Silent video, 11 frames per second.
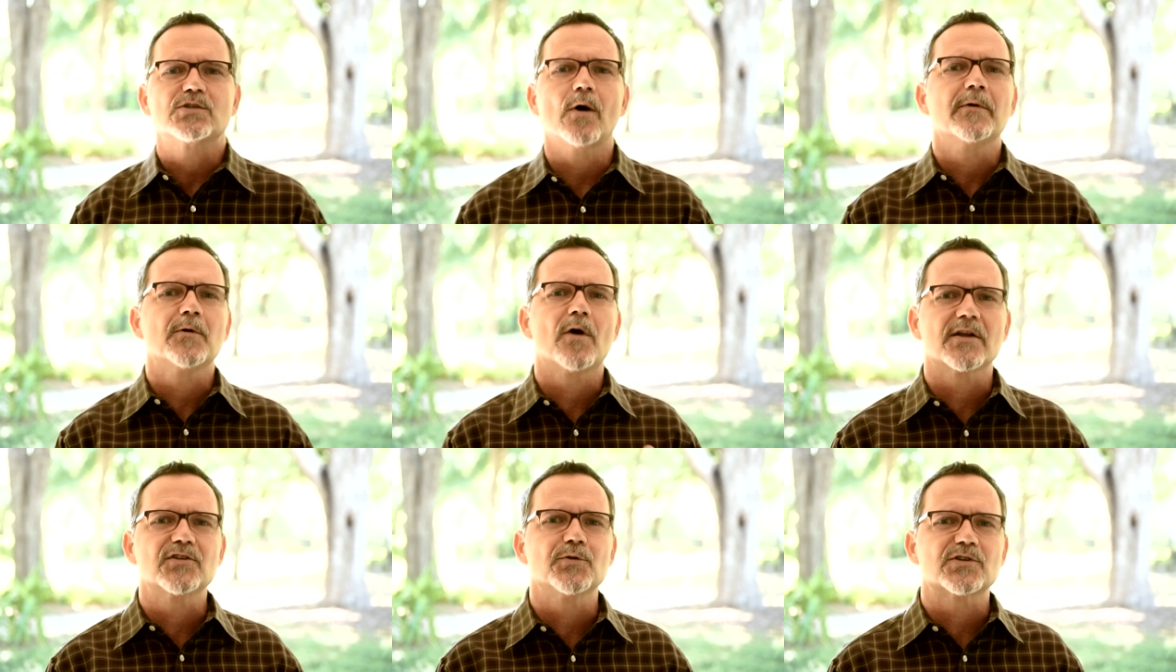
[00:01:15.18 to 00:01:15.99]
is what we
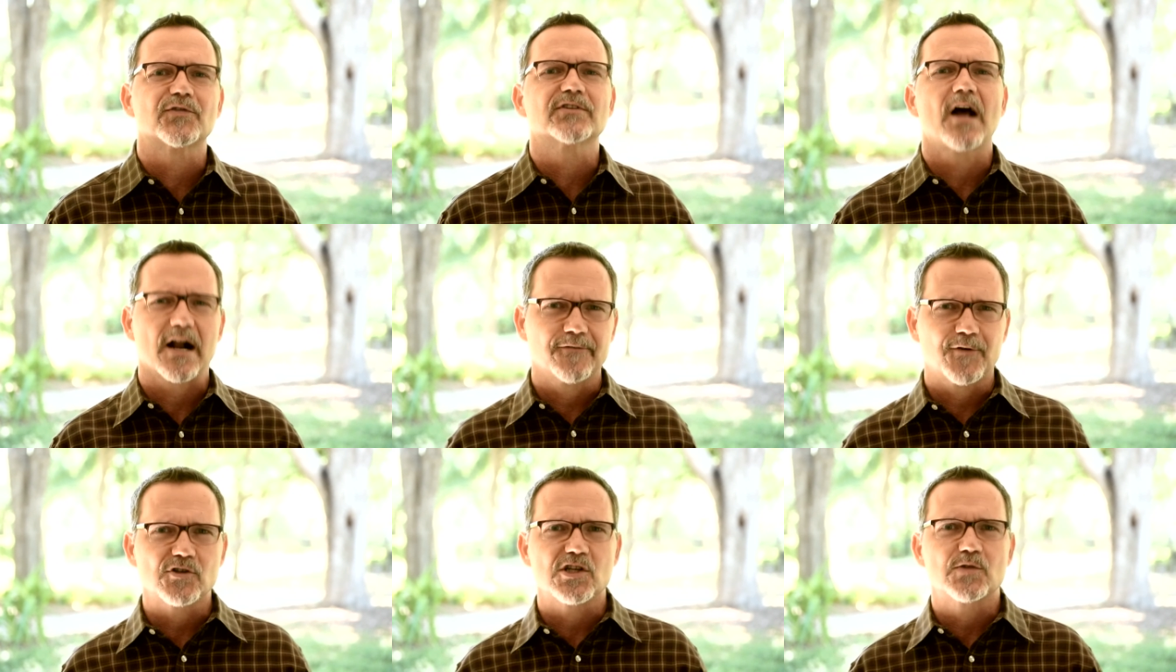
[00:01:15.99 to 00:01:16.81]
want to do as
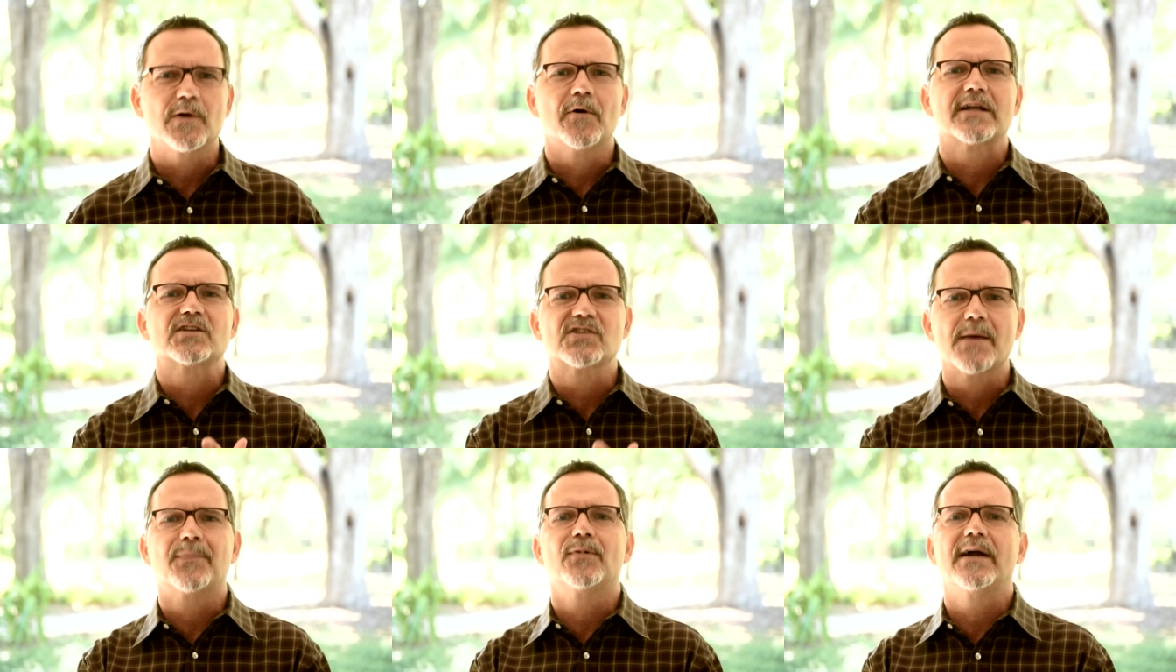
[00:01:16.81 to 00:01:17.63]
photographers is we want to
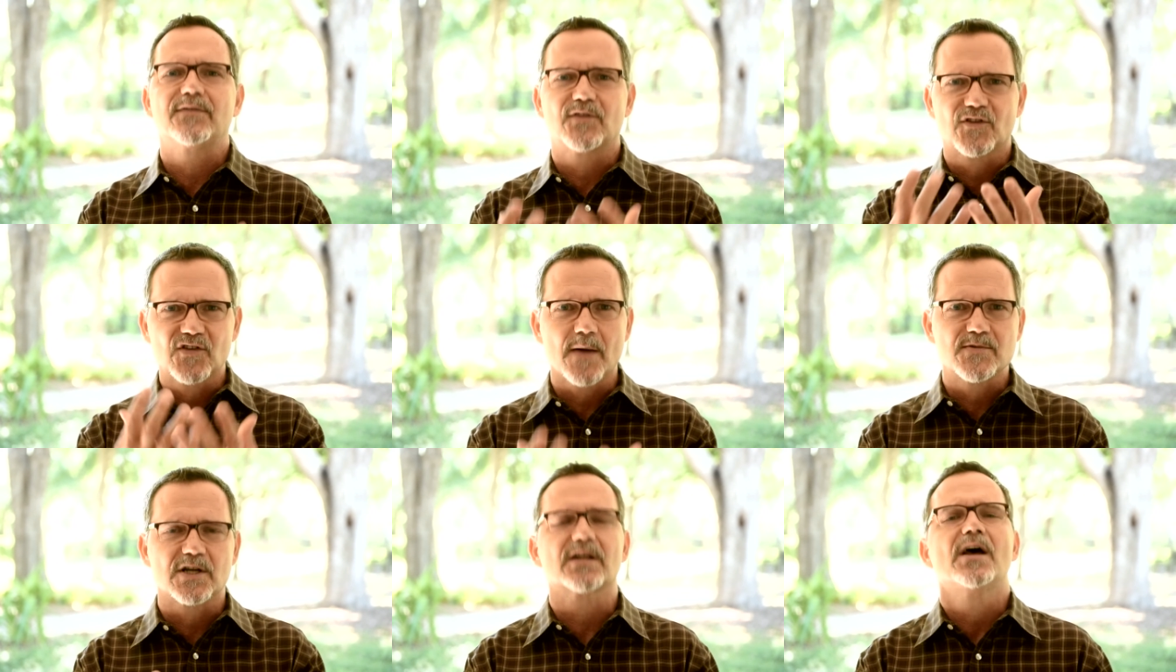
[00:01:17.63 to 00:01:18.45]
separate the
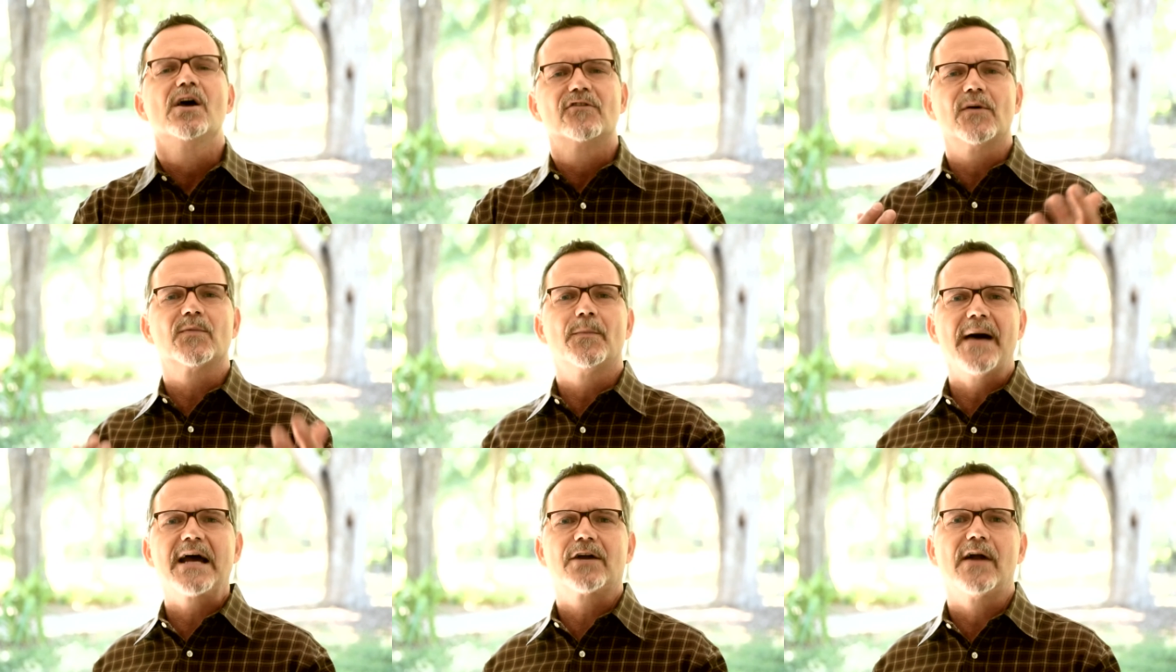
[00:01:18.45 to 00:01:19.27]
subject from the
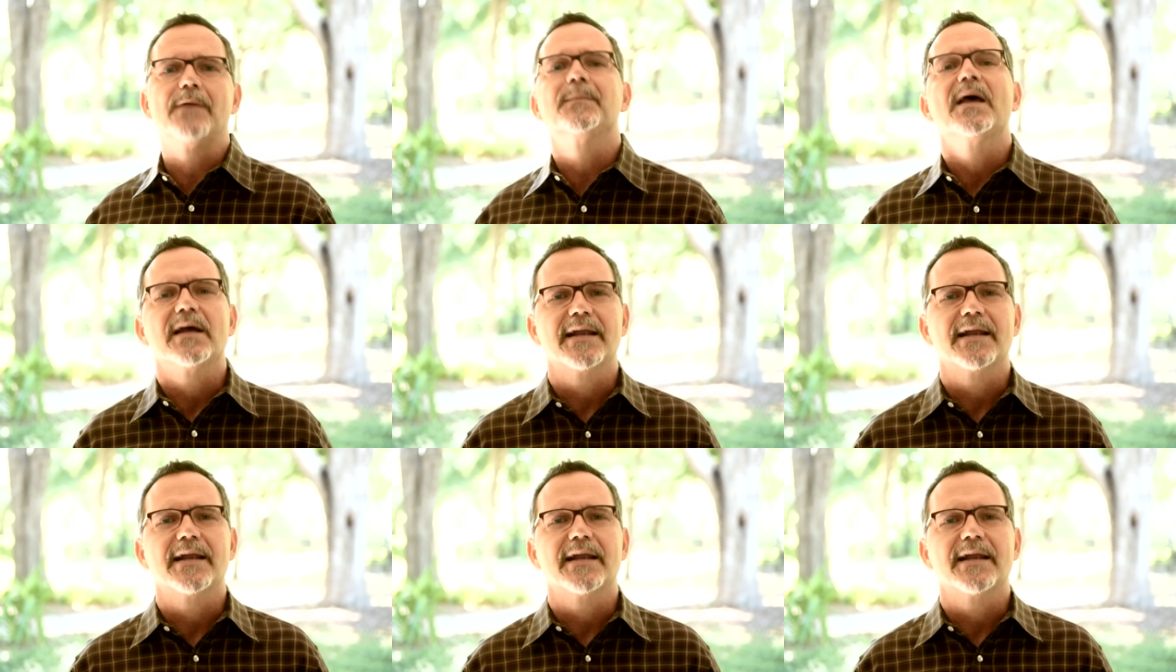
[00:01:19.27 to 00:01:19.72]
background.